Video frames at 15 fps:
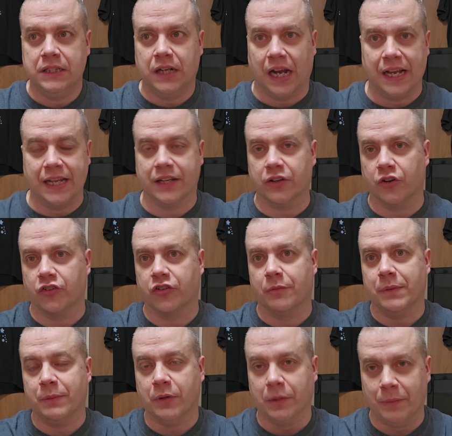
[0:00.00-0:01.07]
I think there are some
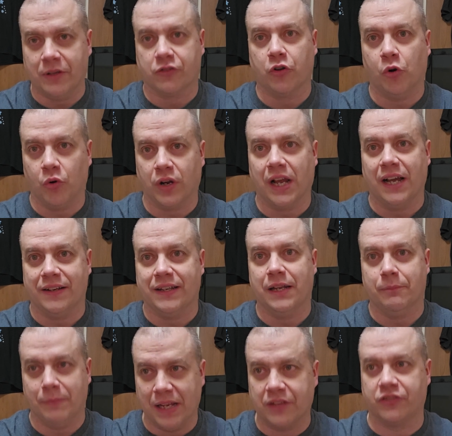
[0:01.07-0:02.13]
people that miss the whole
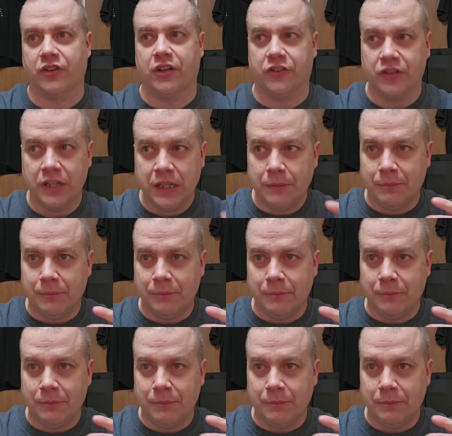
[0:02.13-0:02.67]
goddamn message,